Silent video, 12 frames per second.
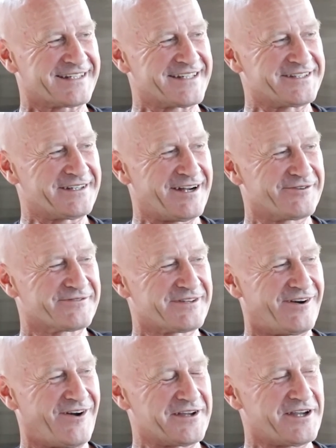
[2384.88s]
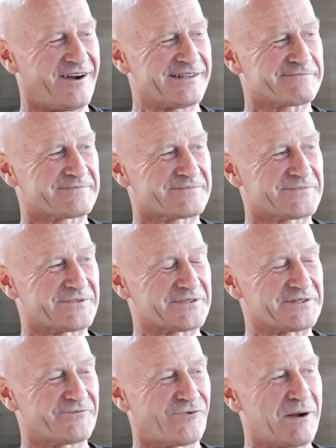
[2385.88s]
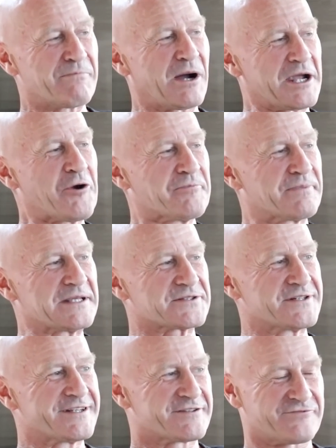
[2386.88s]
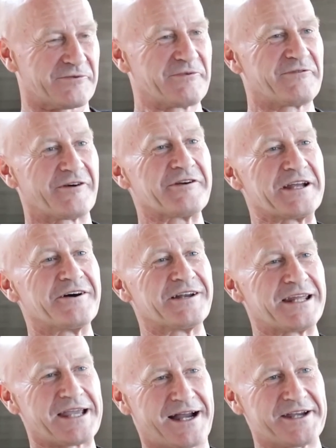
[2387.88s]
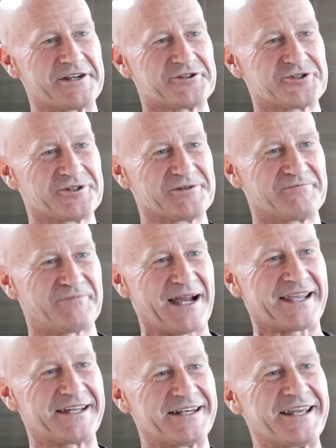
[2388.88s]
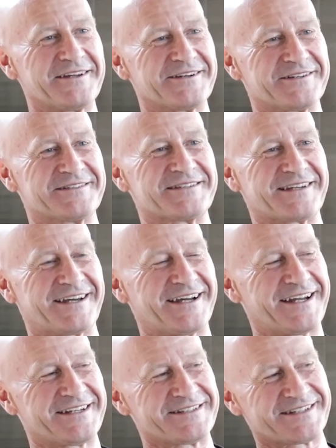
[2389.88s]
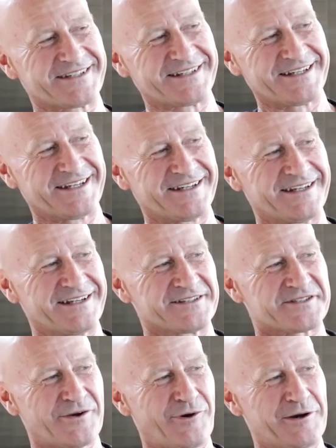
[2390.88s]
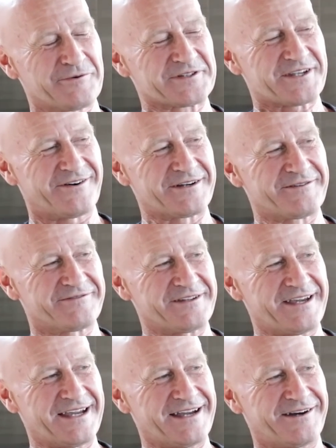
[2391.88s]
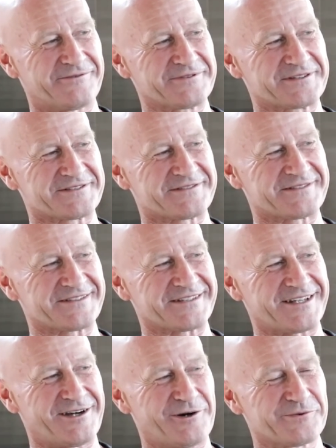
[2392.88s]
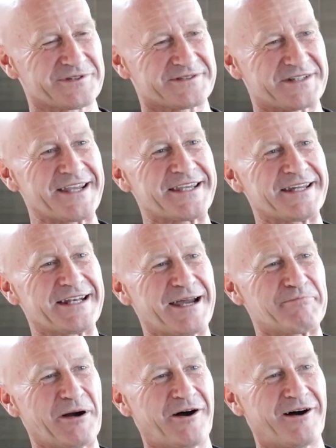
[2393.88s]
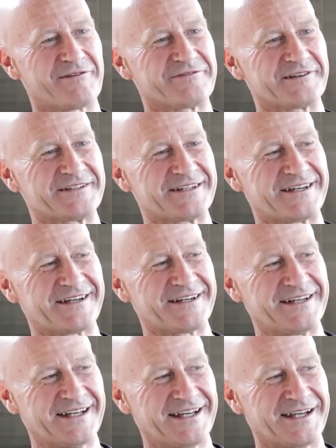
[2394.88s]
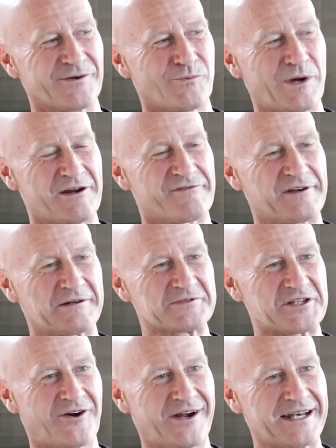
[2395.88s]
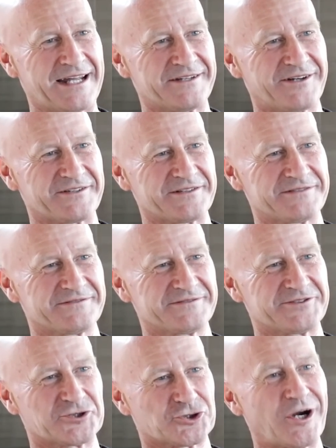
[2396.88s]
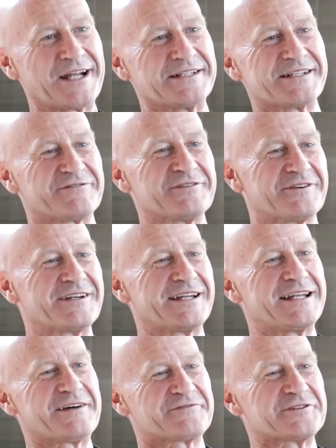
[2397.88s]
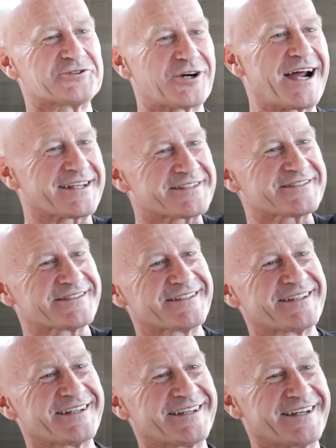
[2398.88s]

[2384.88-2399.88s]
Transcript: think you know I, I run my own business from a very early age back in England, and so I was kind of yeah I was I was taking that path, and uh, when I found Thailand, like the the train definitely left the tracks